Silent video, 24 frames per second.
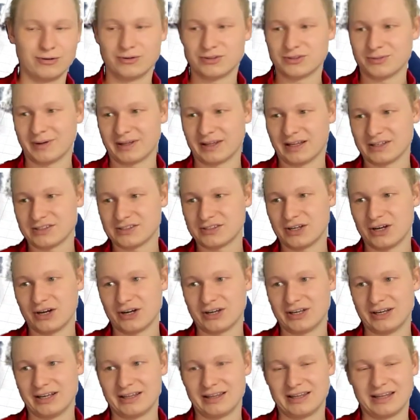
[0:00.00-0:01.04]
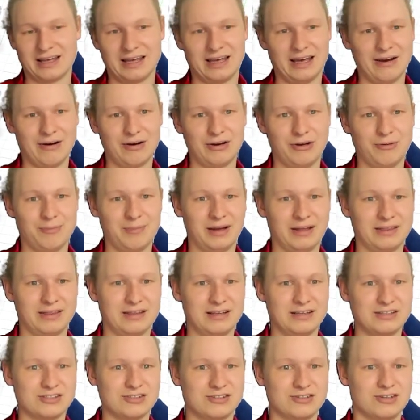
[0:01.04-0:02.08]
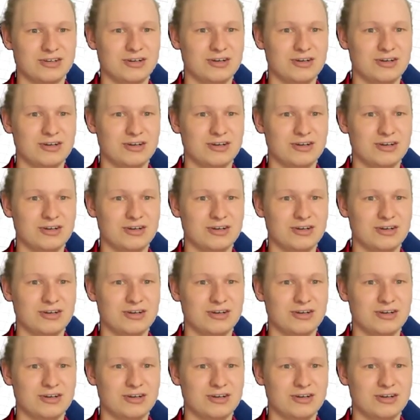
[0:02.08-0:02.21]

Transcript: to make that circle in there, and you made this